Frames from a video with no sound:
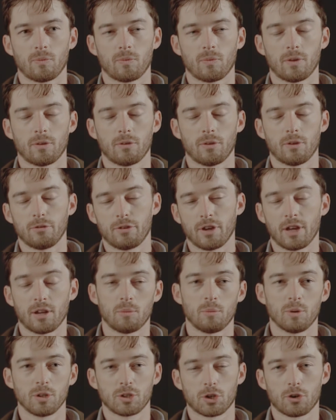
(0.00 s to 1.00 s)
have had a
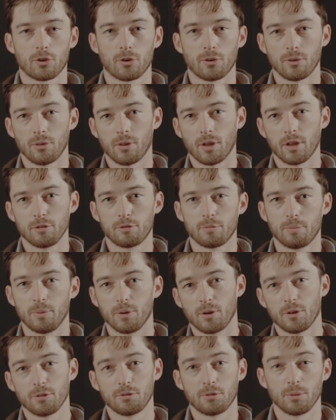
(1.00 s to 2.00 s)
much harder life, but
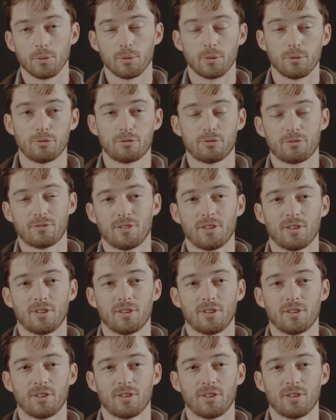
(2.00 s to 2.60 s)
also have